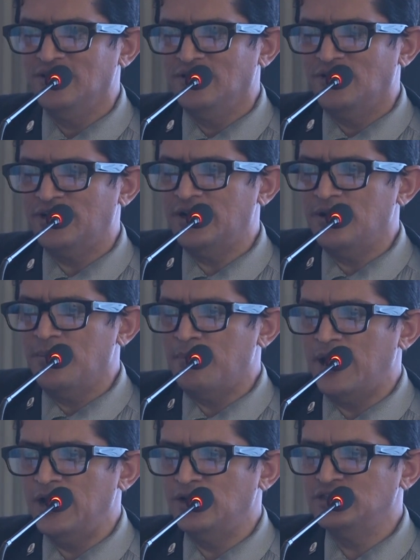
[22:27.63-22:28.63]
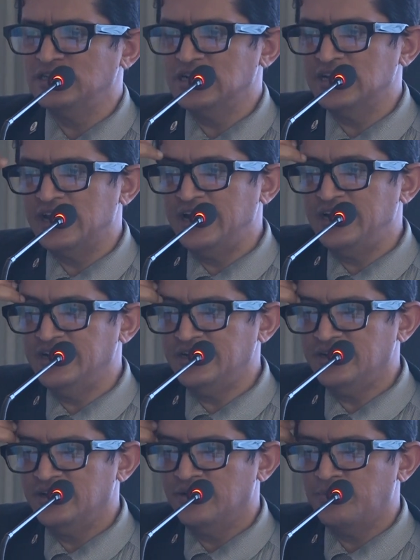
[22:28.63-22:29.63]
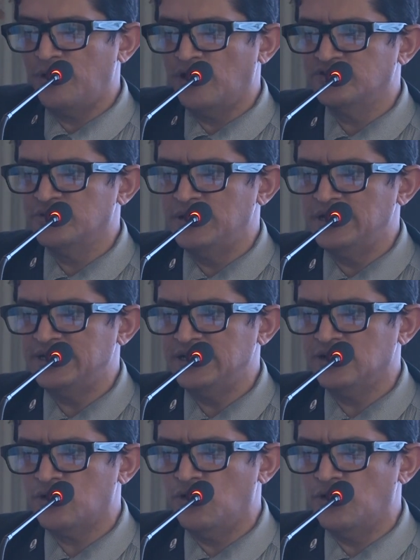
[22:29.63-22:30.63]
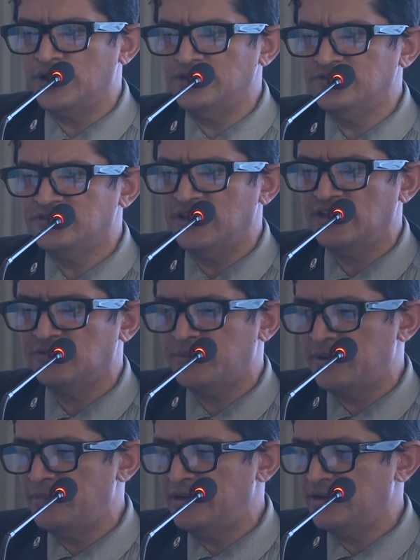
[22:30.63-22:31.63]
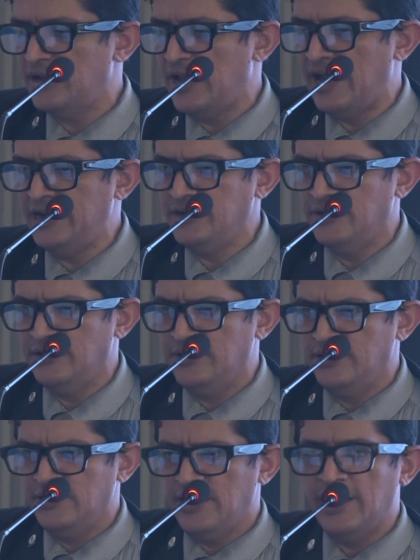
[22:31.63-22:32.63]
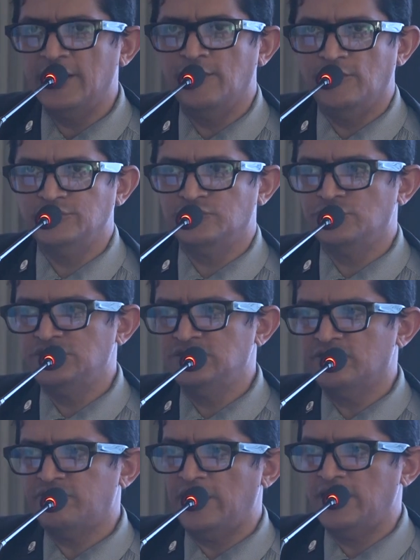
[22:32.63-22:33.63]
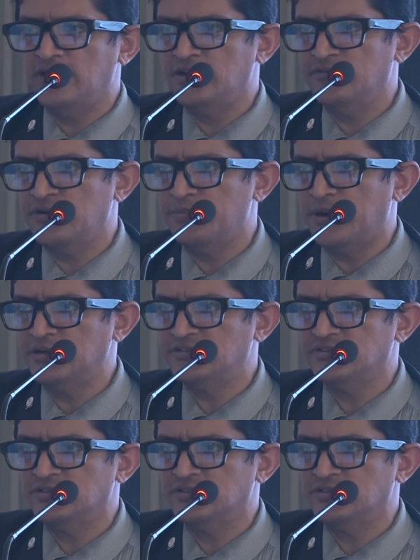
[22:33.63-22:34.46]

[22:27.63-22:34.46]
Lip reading: Alright, biological gradient, plausibility, coherence, experiment, and analogy. So these are 5 different parts.